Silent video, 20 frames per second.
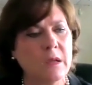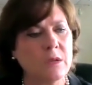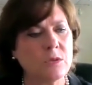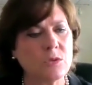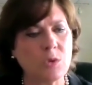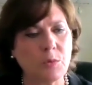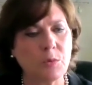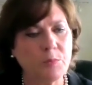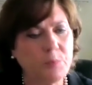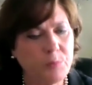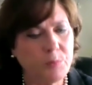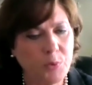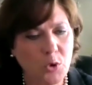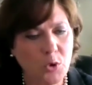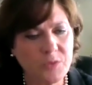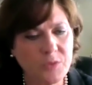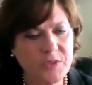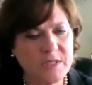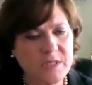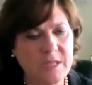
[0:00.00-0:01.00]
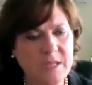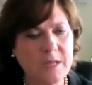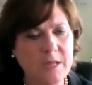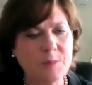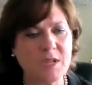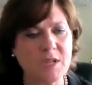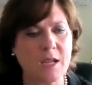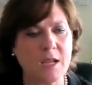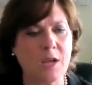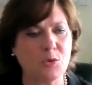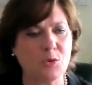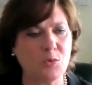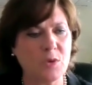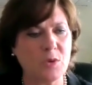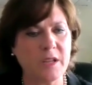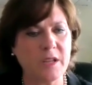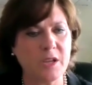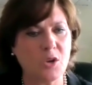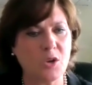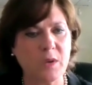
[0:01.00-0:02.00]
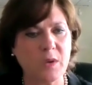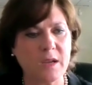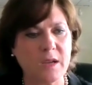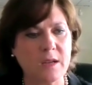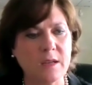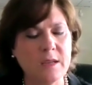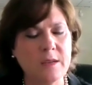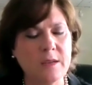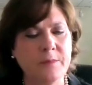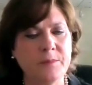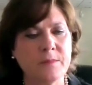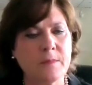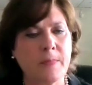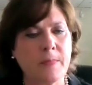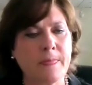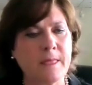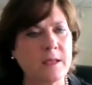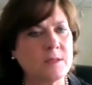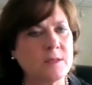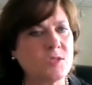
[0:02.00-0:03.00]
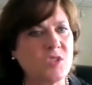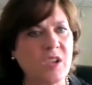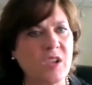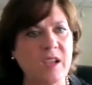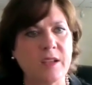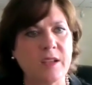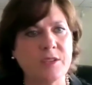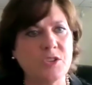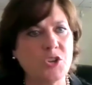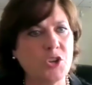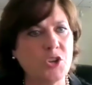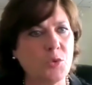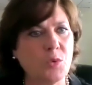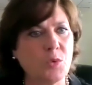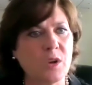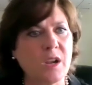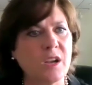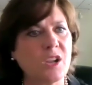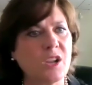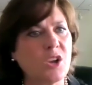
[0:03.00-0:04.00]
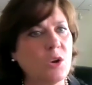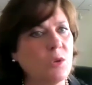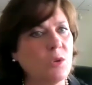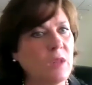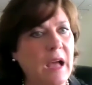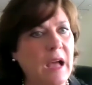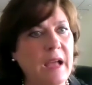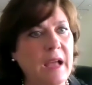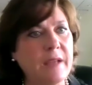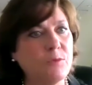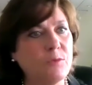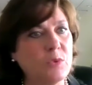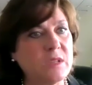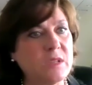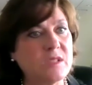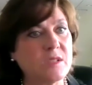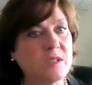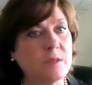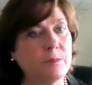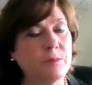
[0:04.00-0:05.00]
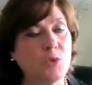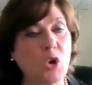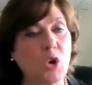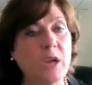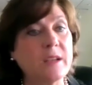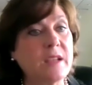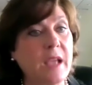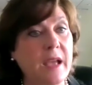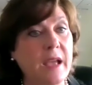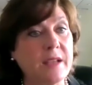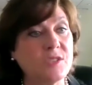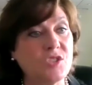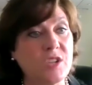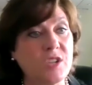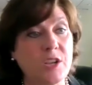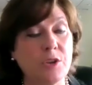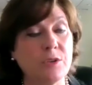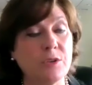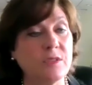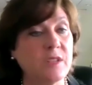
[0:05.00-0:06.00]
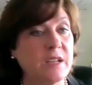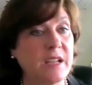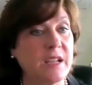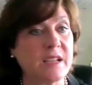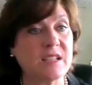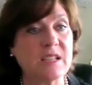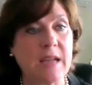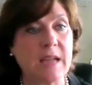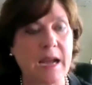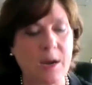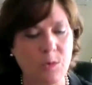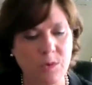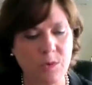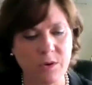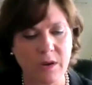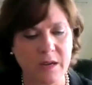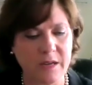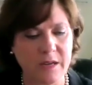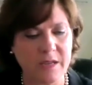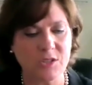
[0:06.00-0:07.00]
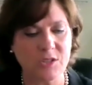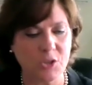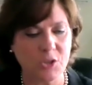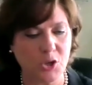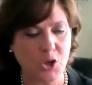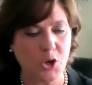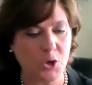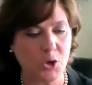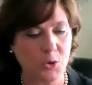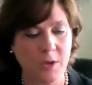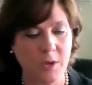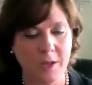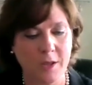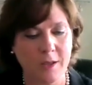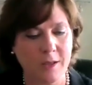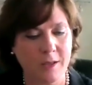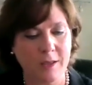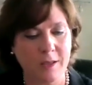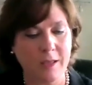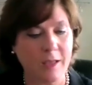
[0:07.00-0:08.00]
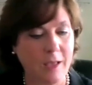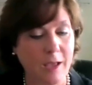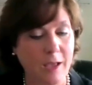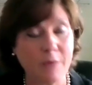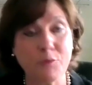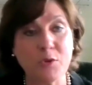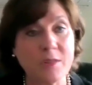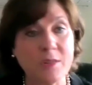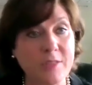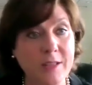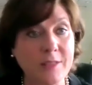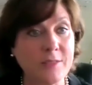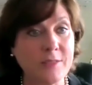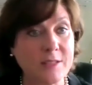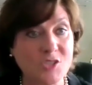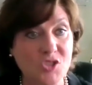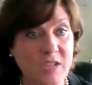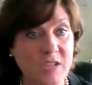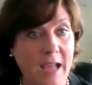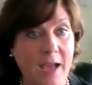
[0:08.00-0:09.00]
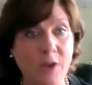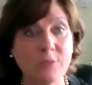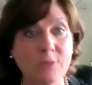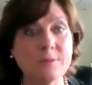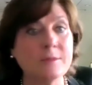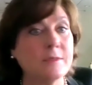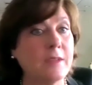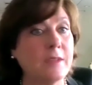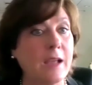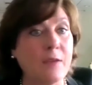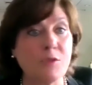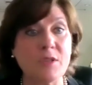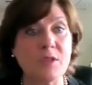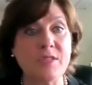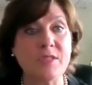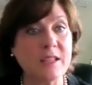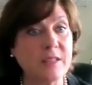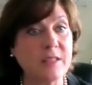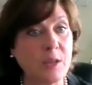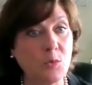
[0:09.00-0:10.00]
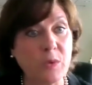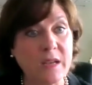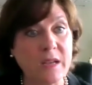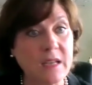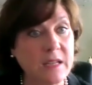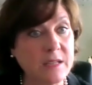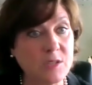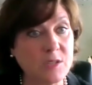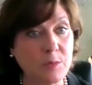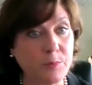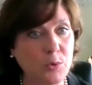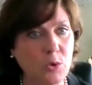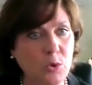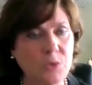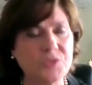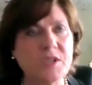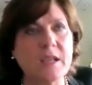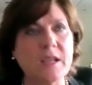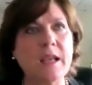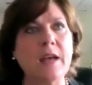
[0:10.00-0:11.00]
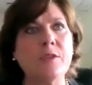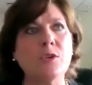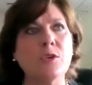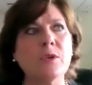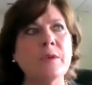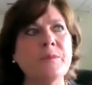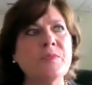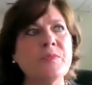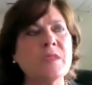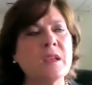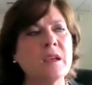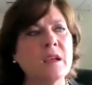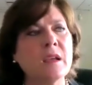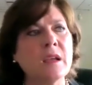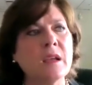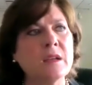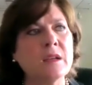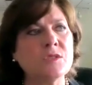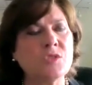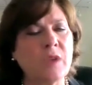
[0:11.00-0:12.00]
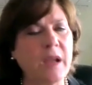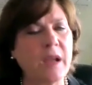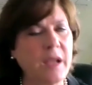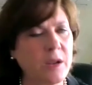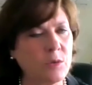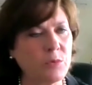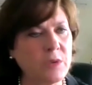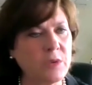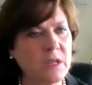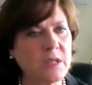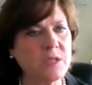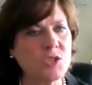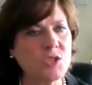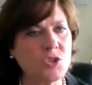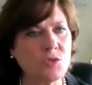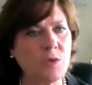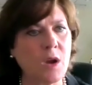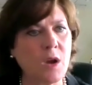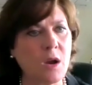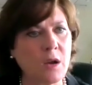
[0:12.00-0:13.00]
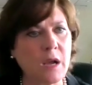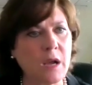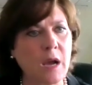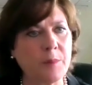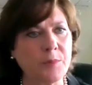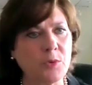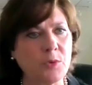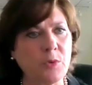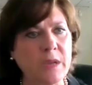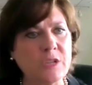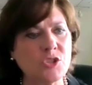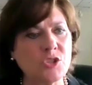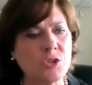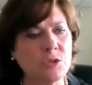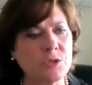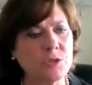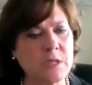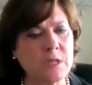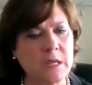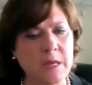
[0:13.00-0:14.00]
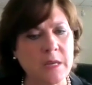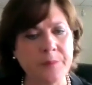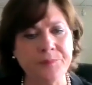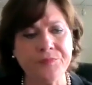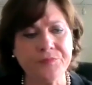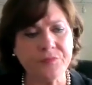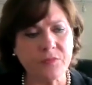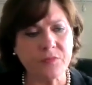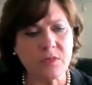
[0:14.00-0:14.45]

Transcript: So pulled the team together really quickly and said, we're going to go live with some broadcast here in the next hour. I need to know everything that's down, everything that we need to pull together. And so I had a really strong operational team.